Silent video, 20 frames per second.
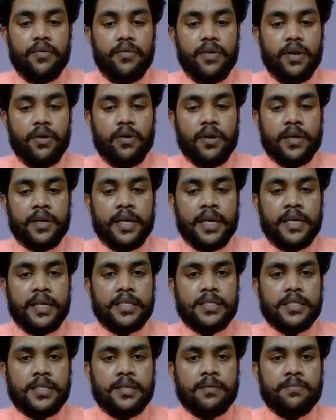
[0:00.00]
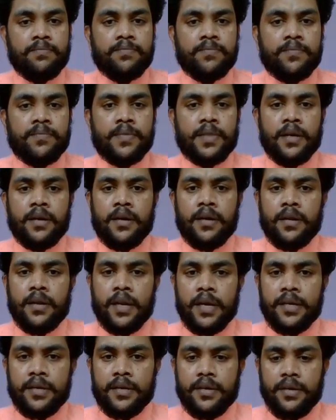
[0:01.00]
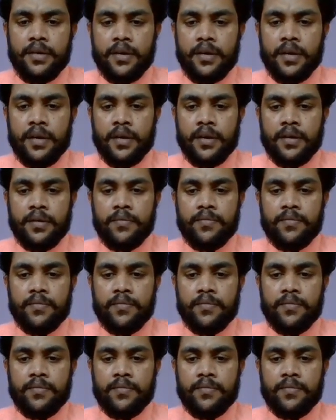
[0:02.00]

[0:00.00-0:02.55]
organism like air,